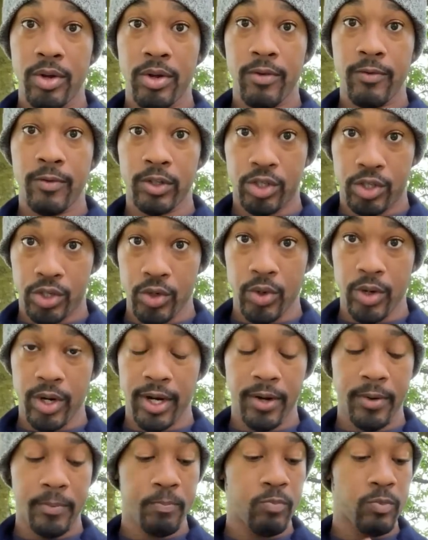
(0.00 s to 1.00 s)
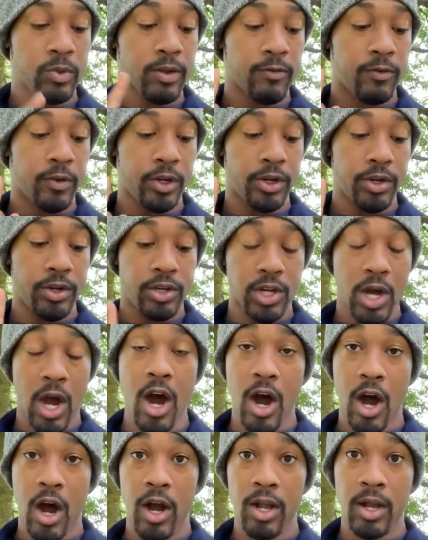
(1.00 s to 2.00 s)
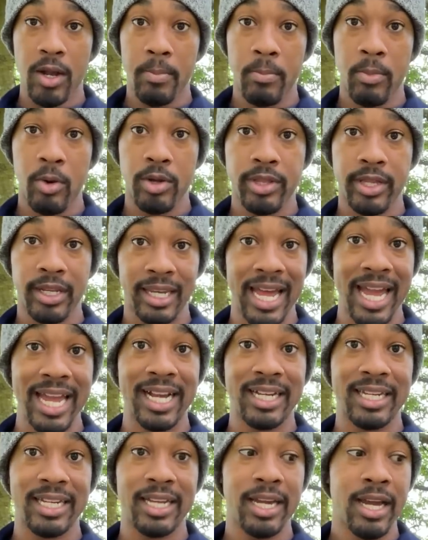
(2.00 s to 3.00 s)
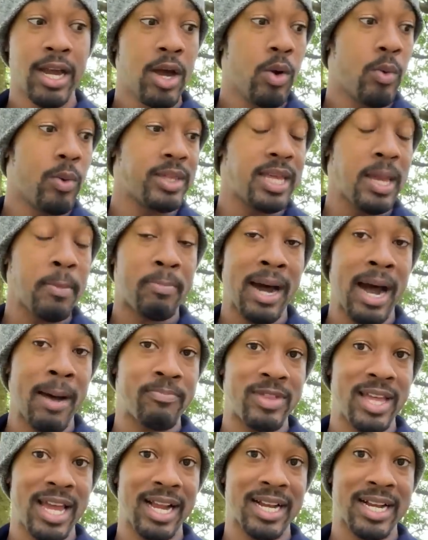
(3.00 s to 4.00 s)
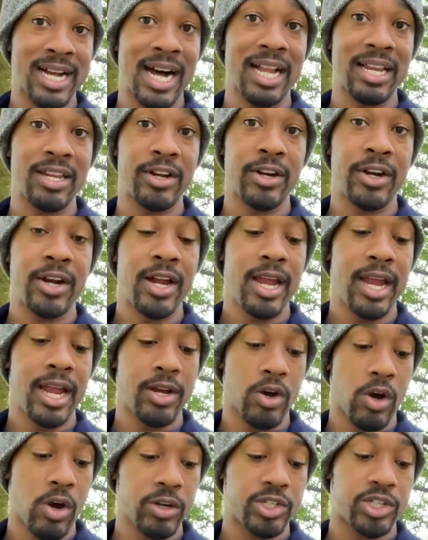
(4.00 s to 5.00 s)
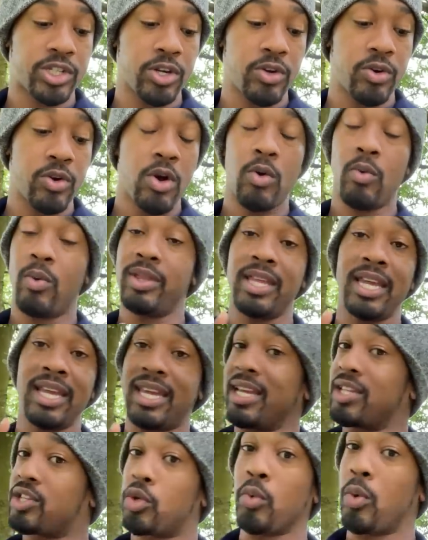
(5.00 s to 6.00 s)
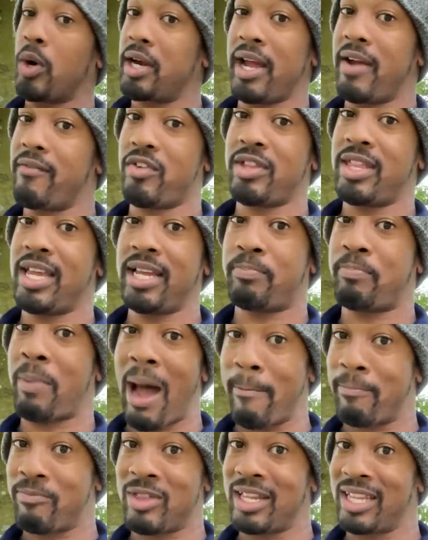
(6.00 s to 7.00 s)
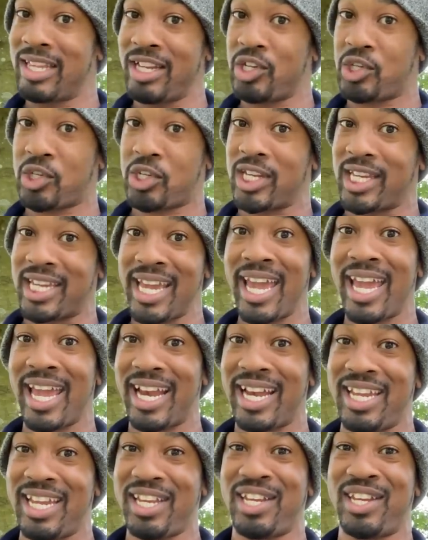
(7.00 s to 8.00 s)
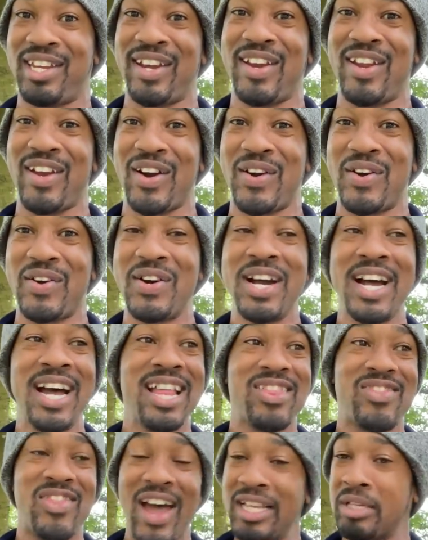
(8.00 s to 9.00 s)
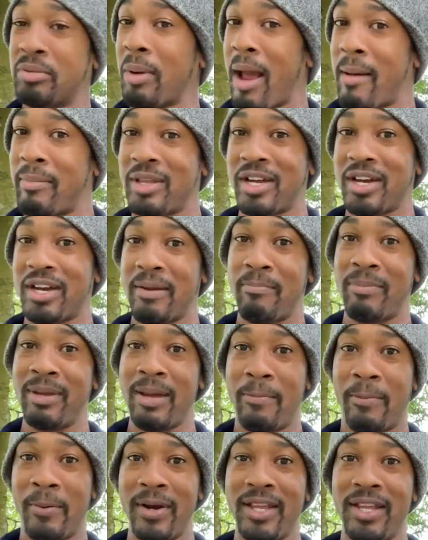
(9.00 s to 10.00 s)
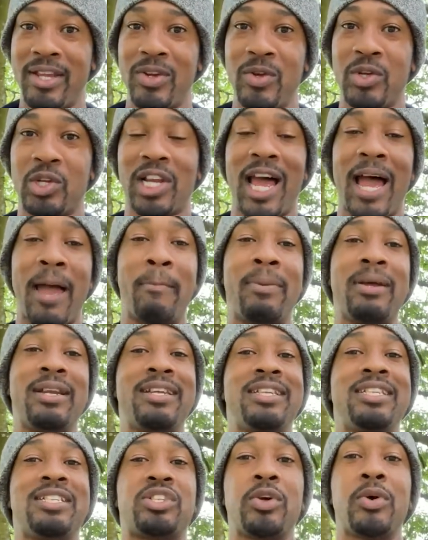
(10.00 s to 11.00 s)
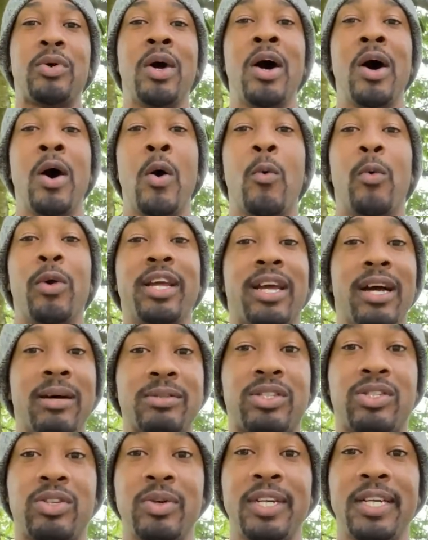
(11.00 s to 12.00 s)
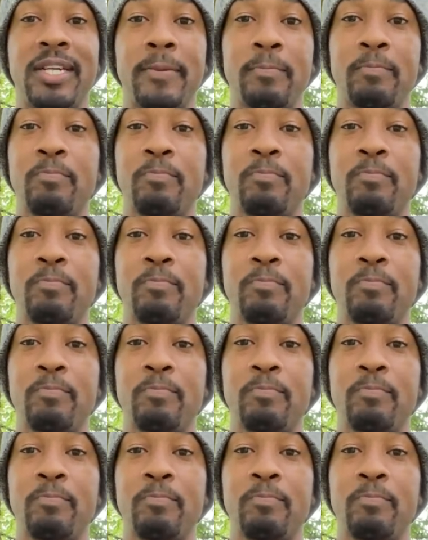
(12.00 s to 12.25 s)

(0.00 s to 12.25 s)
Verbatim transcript: for sure, for your dog, more than likely, when they pop that collar, and also when they get to whatever they pop the leash to get, you know? That's probably going to be a pretty huge liability. So when it comes to it,